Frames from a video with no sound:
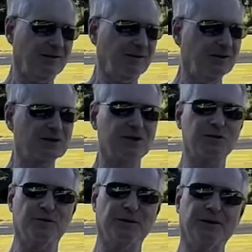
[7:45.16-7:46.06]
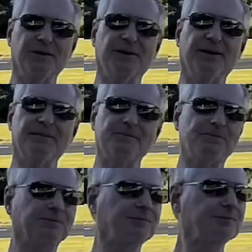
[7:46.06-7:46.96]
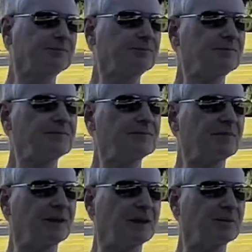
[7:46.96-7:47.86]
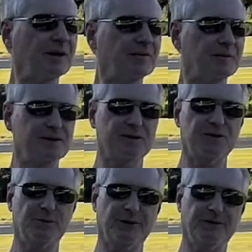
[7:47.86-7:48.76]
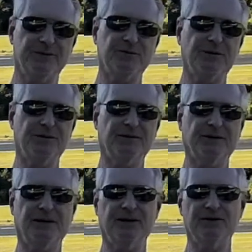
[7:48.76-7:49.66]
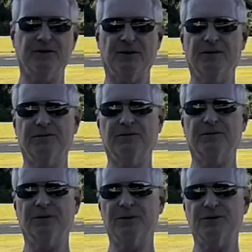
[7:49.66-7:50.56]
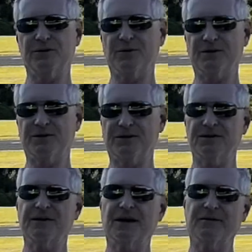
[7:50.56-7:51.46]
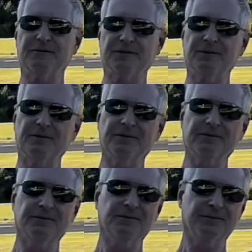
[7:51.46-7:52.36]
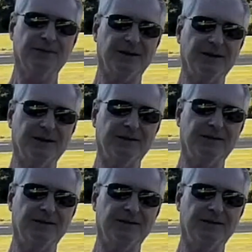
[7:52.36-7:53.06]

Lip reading: These things are very light. And my first experience with a drone was mostly styrofoam. And